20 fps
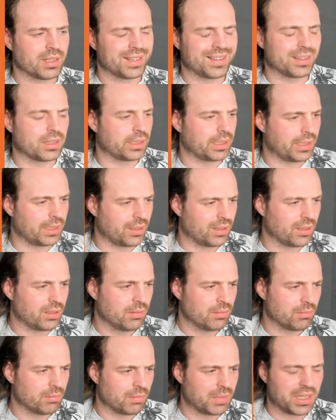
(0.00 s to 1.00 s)
clean.
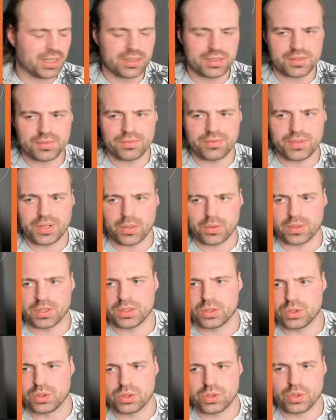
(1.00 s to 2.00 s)
Metal is fairly
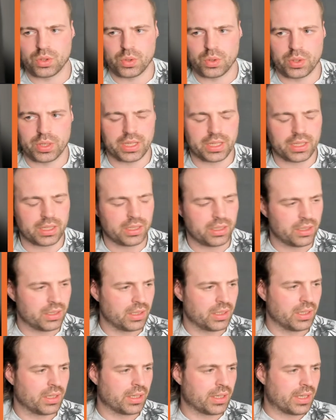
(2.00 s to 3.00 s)
dirty
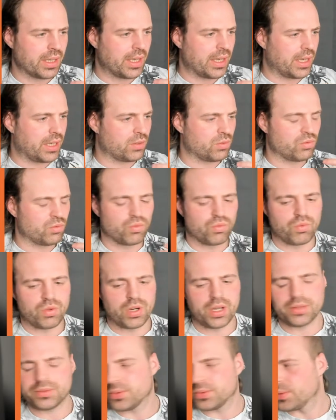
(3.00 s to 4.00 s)
and
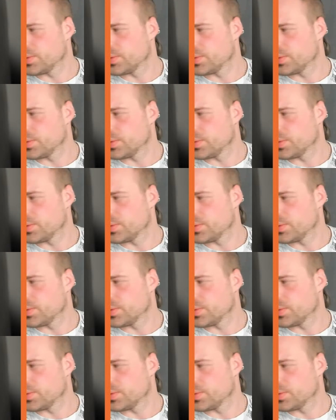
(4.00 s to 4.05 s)
rough